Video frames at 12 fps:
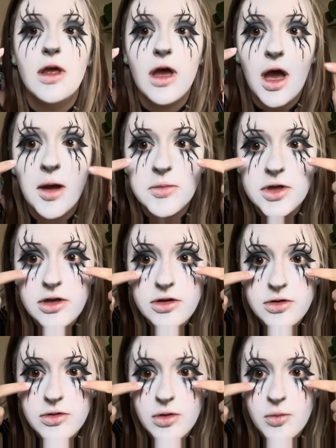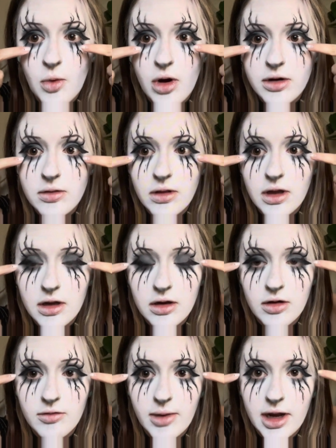I'm gonna do the waterline
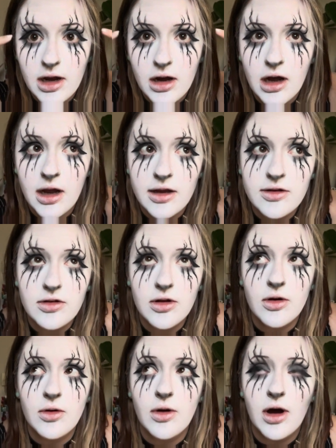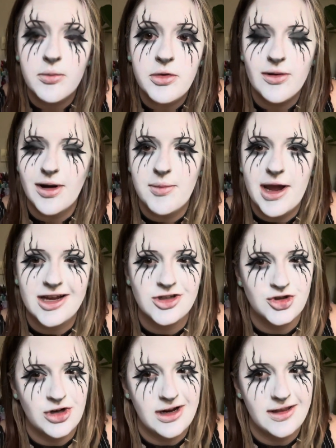of my eye, so I'll be right back and
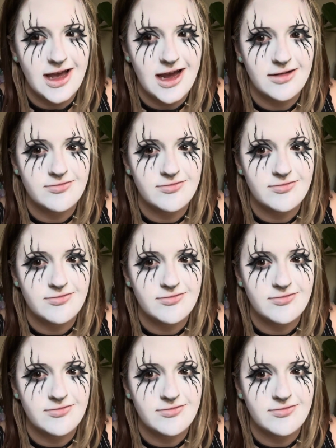try that.